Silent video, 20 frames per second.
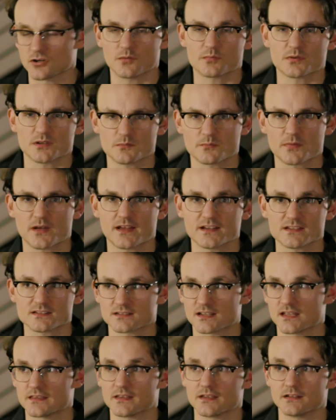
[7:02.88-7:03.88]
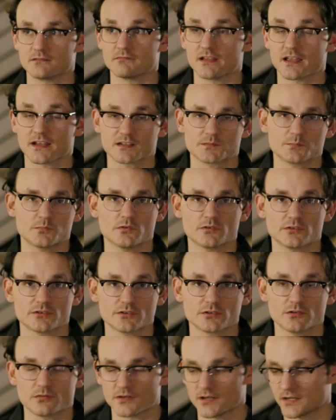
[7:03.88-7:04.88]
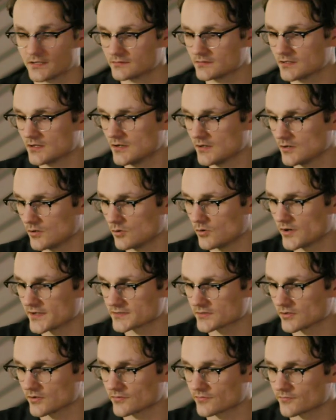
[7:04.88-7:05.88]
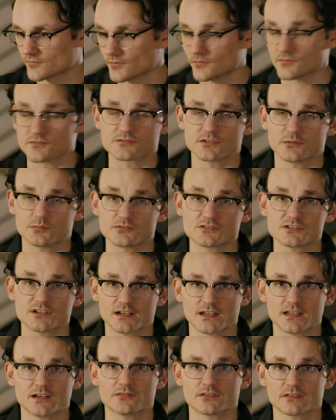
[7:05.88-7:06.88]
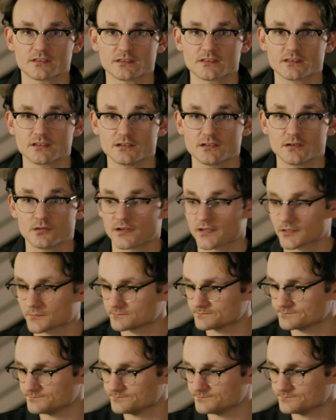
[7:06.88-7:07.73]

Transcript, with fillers: copy and paste and then export and you're all done. Always go through and triple check everything that you're doing.